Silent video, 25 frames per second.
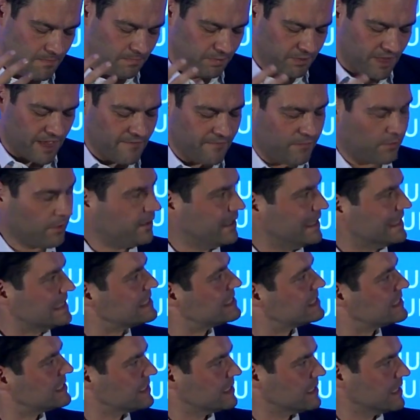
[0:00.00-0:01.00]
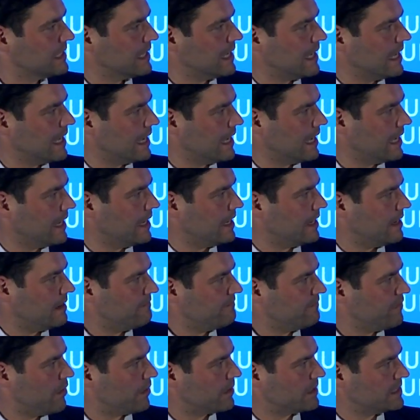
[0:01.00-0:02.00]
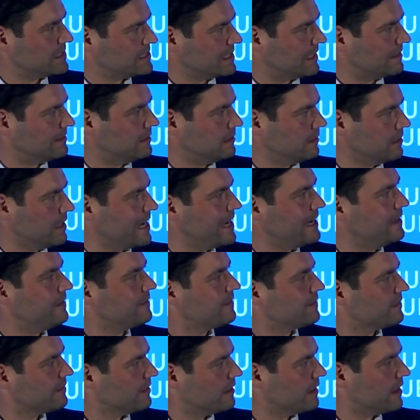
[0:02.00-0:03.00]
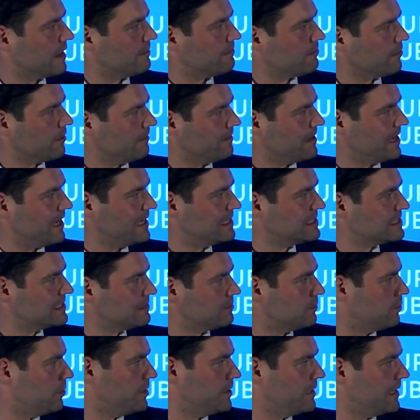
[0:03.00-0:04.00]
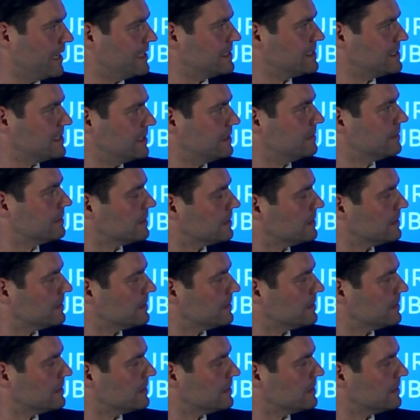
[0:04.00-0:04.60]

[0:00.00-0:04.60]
playfulness and focus on delight permeates what you guys do.